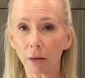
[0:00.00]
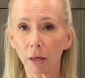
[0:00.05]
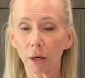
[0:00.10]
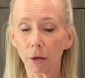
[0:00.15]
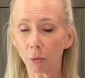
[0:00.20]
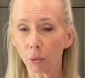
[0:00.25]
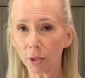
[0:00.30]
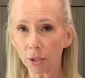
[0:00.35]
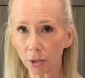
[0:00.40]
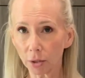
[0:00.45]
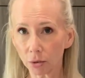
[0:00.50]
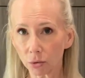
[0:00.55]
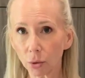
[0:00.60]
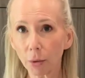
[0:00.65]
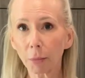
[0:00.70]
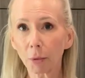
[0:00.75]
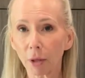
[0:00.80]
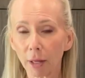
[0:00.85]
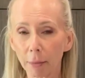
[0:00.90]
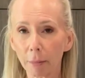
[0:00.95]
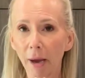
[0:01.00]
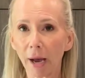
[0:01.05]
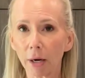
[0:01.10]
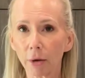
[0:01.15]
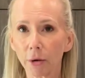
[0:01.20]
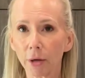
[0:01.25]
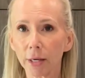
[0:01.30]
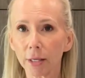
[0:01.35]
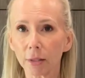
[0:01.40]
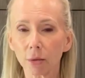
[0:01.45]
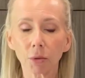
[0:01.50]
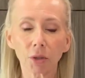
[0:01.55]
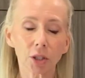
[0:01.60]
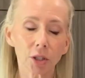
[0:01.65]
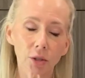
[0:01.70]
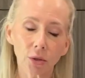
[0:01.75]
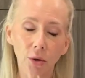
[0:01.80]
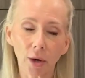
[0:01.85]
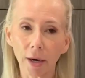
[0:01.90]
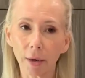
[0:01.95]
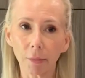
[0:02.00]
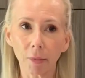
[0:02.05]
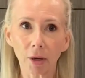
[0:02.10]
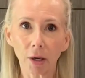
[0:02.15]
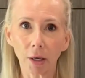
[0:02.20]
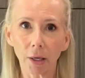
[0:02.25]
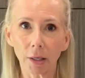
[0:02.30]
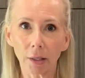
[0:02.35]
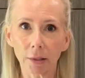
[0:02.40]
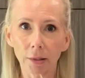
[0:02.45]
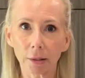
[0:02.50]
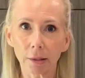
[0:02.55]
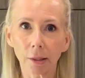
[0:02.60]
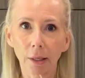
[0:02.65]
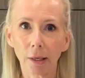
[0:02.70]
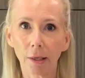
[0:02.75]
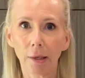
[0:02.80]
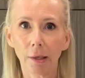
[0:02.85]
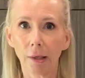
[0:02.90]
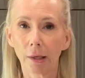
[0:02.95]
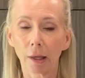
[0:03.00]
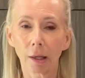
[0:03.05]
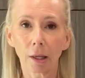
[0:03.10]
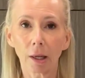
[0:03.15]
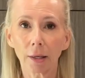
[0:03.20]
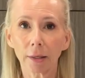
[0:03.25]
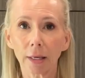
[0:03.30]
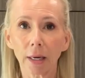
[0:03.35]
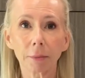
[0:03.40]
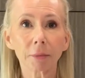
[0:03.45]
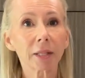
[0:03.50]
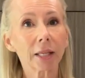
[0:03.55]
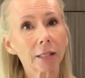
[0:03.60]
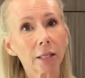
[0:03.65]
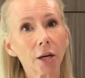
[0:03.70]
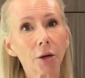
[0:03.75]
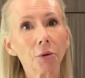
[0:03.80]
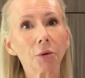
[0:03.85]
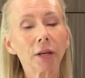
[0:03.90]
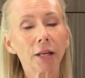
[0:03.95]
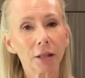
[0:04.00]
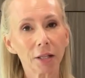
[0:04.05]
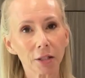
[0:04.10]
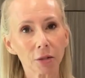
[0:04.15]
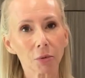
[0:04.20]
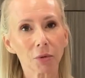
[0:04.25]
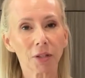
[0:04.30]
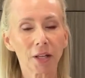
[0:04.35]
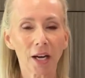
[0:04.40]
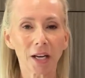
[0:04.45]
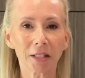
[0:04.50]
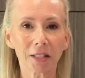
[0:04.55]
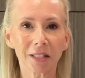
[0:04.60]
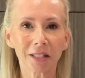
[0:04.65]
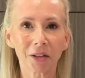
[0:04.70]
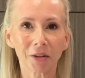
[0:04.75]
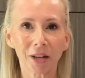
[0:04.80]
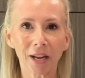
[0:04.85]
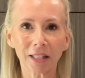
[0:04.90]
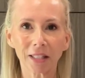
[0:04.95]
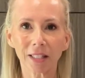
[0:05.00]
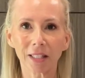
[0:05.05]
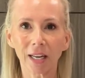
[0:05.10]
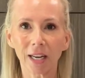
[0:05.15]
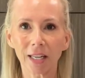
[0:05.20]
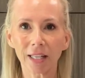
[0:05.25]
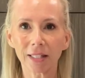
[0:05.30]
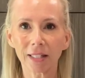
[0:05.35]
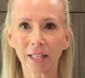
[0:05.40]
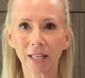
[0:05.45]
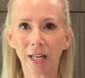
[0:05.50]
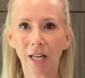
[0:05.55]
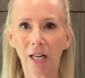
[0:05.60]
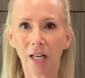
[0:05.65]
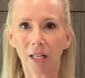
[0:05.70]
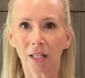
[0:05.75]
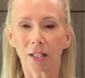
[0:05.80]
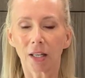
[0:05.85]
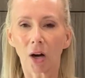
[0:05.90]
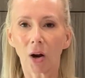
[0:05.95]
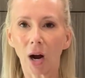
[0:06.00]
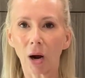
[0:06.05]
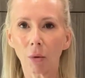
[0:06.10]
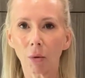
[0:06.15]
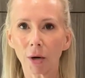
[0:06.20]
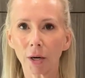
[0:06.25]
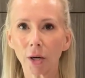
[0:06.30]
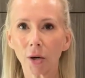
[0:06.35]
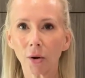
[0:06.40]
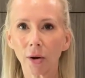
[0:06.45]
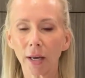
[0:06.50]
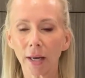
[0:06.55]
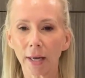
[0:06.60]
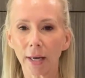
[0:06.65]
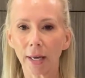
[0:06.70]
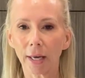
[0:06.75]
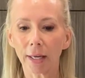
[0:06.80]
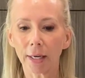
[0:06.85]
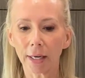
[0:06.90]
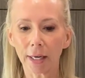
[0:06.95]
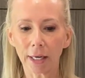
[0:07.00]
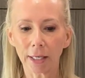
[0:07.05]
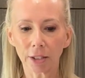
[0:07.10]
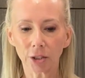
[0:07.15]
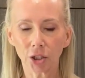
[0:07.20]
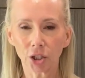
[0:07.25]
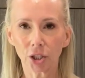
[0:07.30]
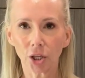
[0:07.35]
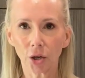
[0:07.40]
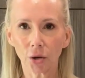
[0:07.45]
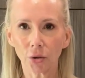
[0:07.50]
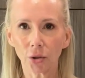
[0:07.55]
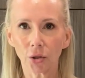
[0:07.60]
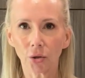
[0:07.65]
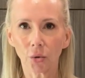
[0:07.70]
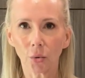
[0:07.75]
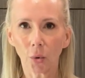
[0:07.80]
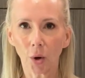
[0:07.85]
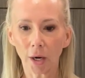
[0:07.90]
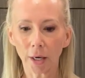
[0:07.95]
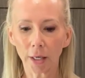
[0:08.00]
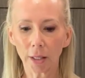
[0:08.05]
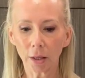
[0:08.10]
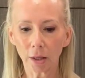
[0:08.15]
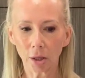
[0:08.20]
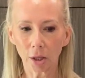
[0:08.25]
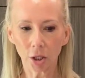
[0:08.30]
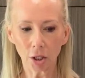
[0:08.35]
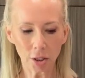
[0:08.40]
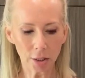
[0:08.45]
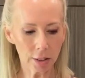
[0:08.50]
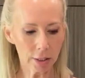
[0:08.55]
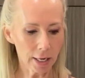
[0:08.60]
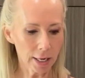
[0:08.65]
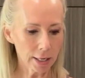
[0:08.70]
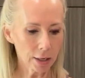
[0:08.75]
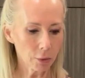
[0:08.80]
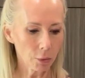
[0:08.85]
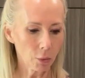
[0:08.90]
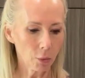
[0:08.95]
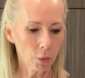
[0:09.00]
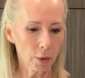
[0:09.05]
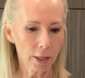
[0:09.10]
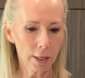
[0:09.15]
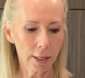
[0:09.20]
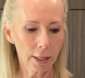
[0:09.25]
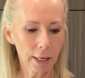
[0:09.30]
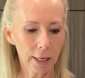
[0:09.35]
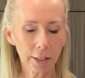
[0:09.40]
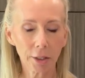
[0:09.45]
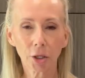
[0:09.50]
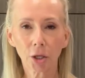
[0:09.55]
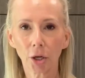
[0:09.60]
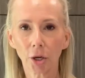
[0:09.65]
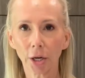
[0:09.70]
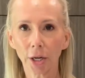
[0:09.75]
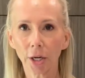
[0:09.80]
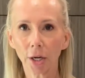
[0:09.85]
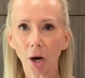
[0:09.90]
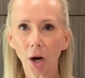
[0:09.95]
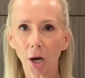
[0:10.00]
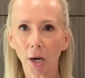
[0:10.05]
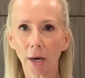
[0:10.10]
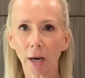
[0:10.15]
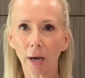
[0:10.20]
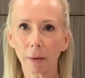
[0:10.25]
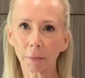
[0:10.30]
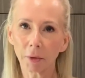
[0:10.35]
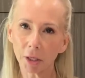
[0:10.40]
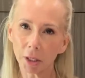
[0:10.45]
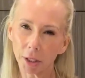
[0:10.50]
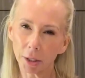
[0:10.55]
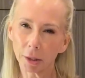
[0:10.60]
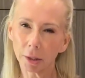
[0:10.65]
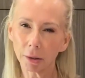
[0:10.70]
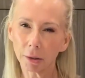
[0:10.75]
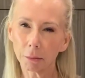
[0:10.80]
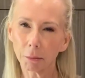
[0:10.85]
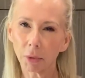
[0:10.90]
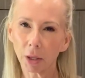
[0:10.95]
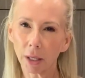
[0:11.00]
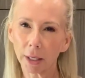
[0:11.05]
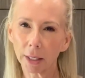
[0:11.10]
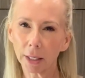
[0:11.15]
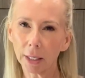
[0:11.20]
with AAA batteries, which is great because a lot of times they don't, and this one does, so that's nice. So I want to go ahead and show you what it looks like when I turn it on. I'm gonna plug it